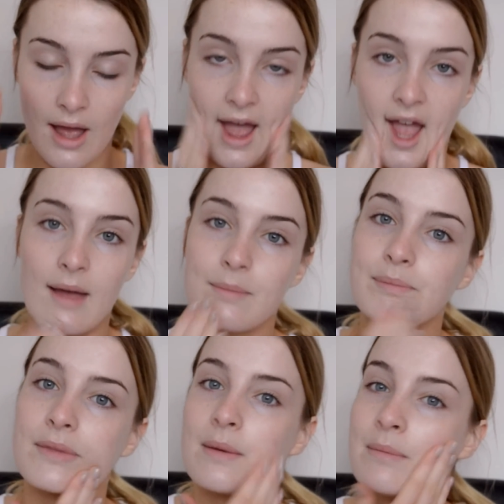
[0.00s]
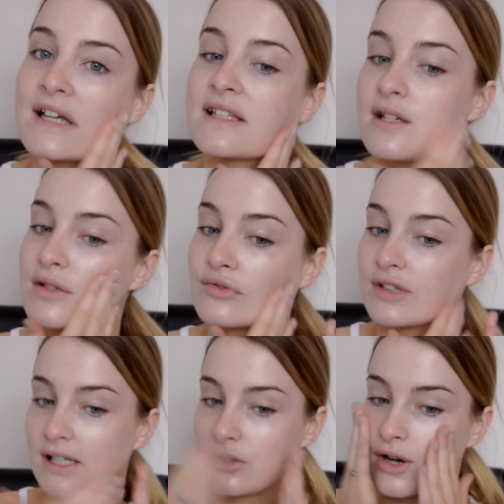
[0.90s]
My skin's
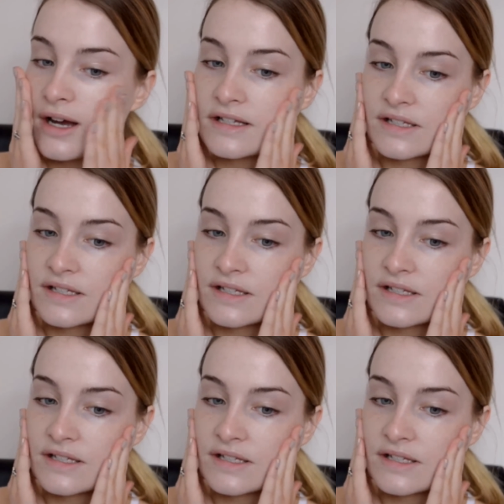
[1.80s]
really dry,